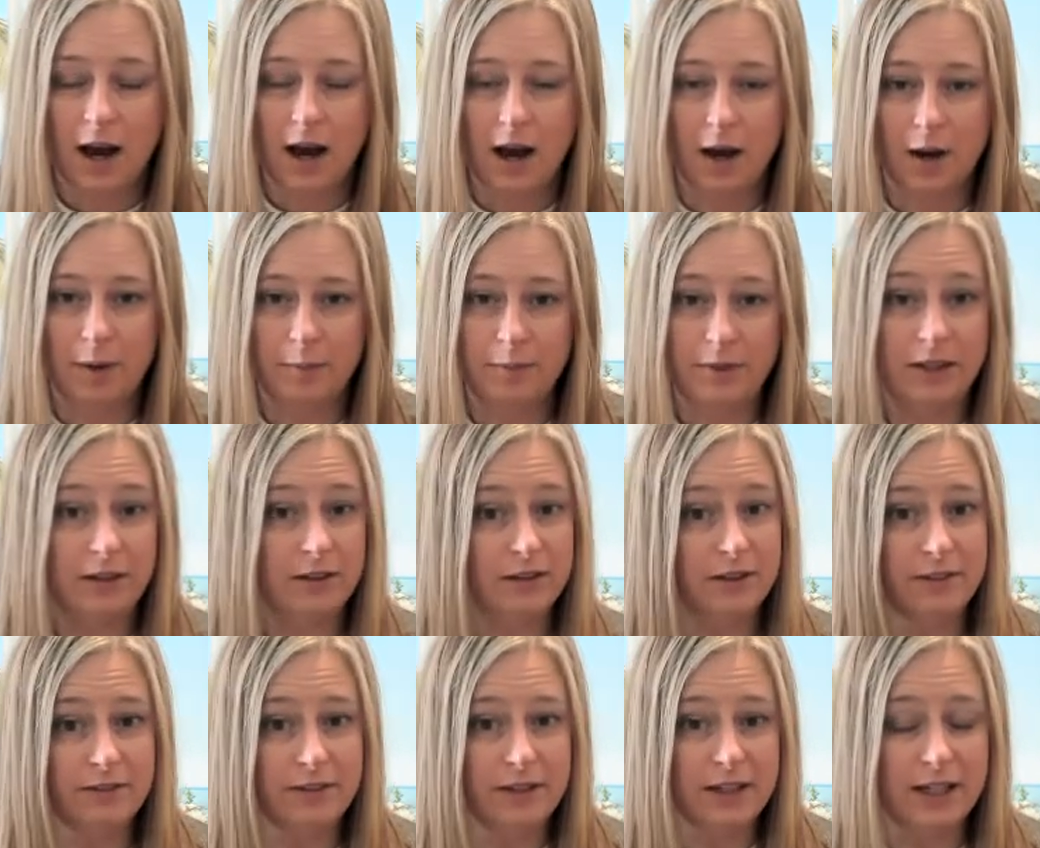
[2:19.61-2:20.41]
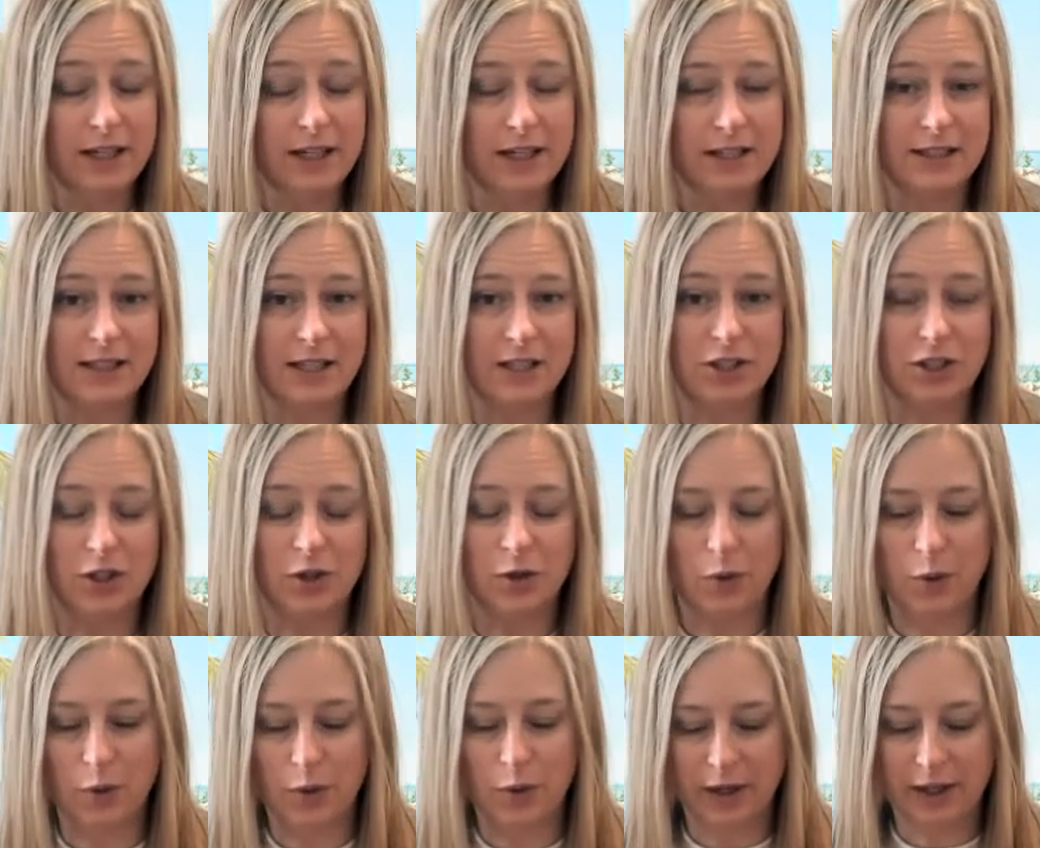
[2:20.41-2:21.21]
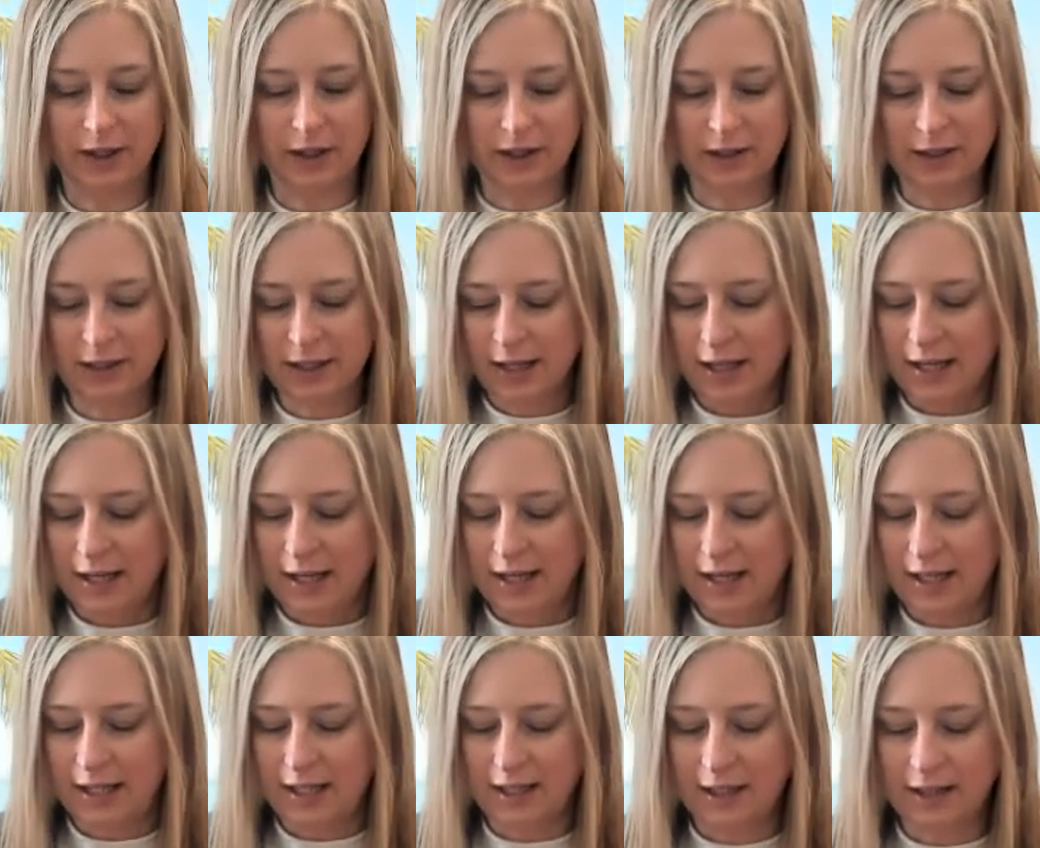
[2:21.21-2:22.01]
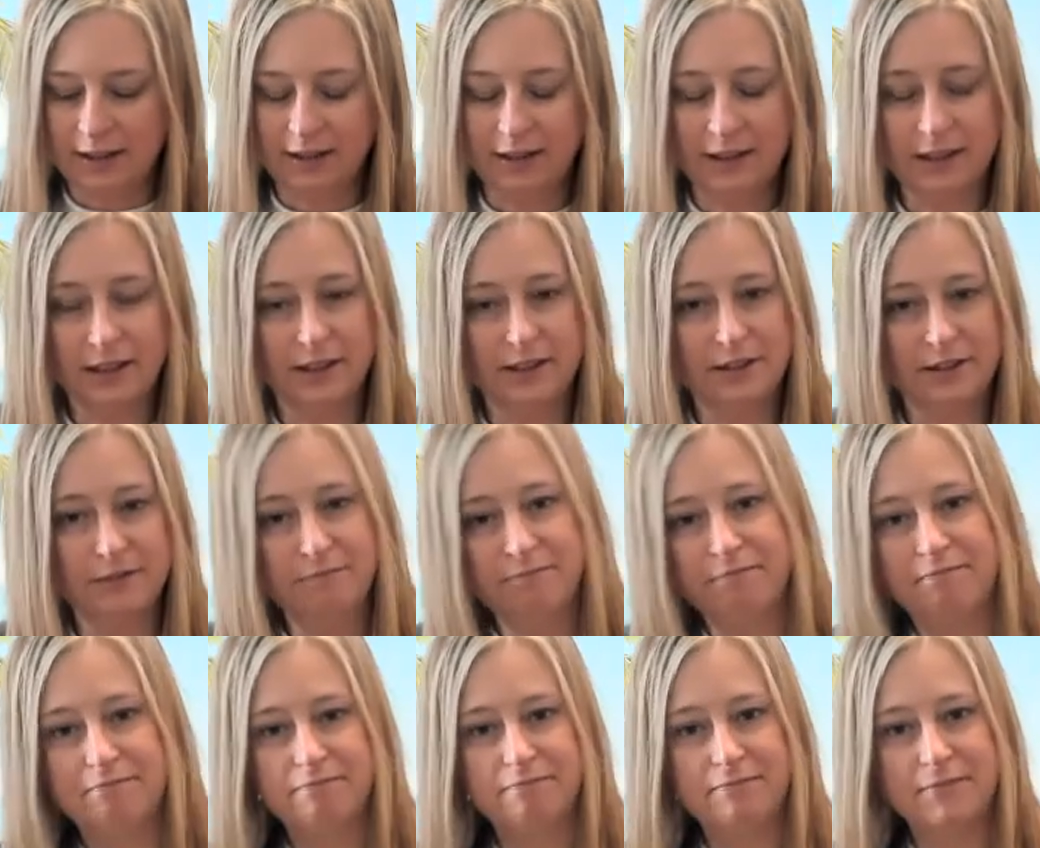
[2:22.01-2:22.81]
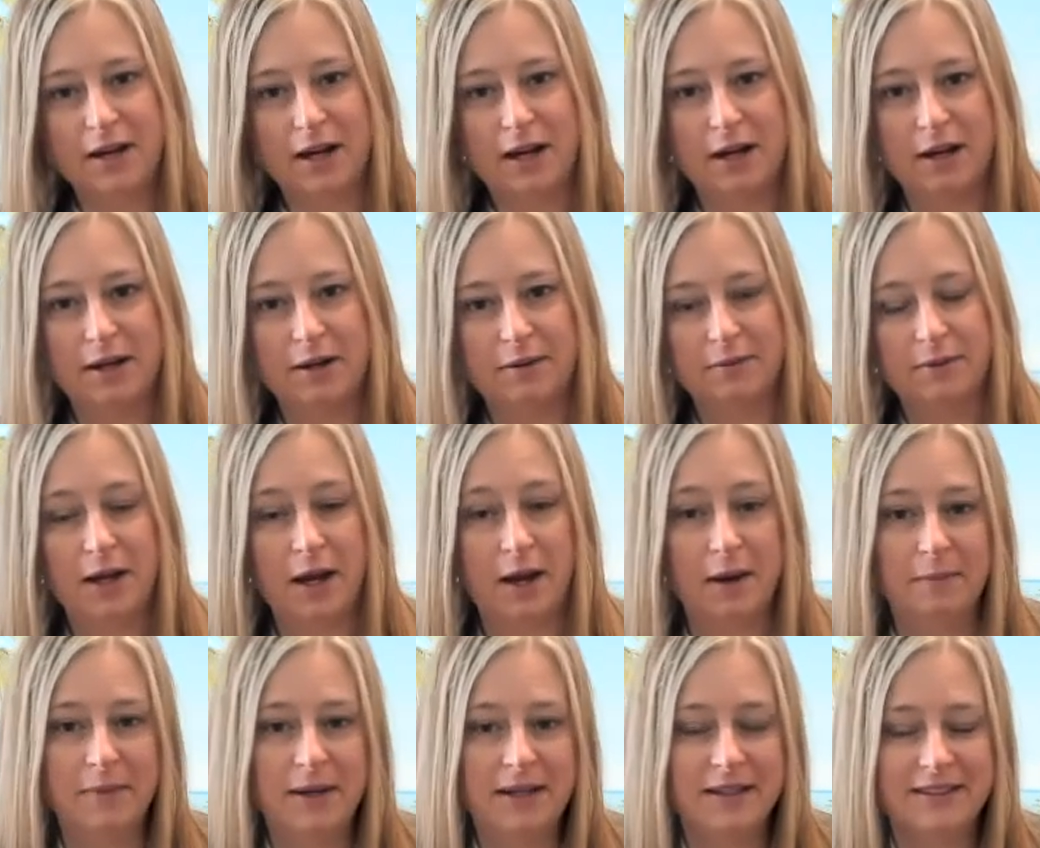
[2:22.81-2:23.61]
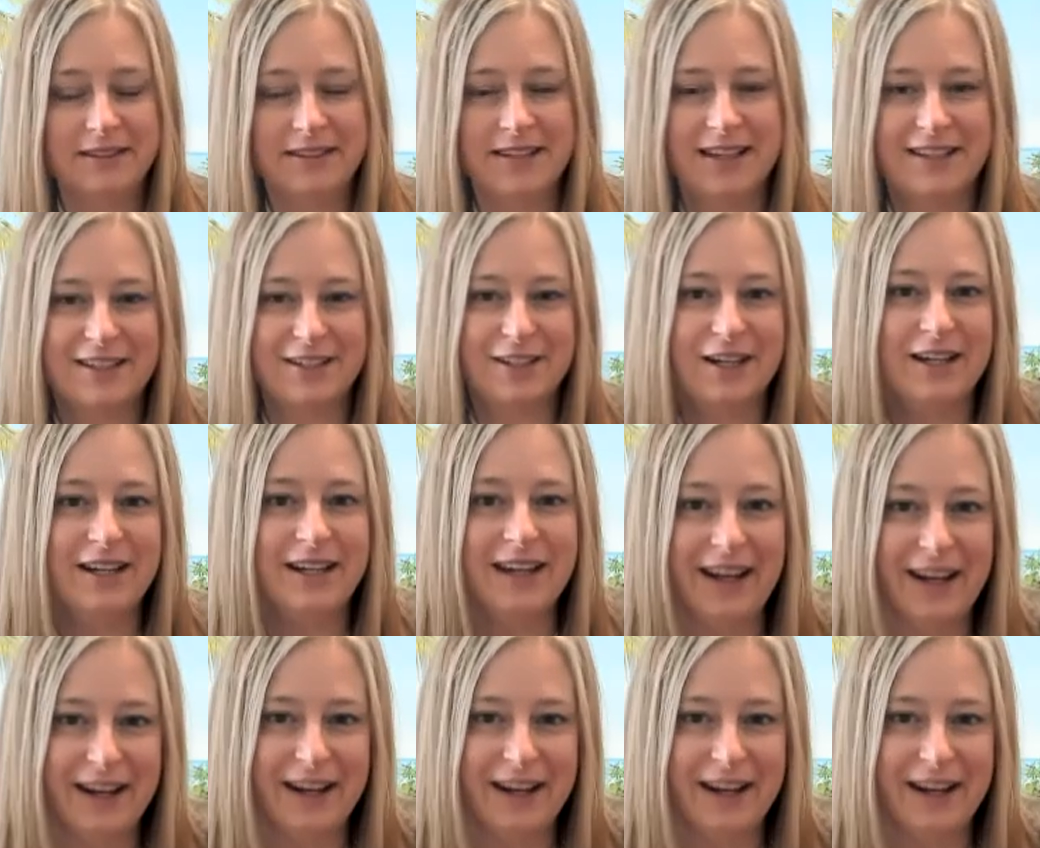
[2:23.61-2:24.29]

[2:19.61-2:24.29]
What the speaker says: Young Living essential oil in the comment section.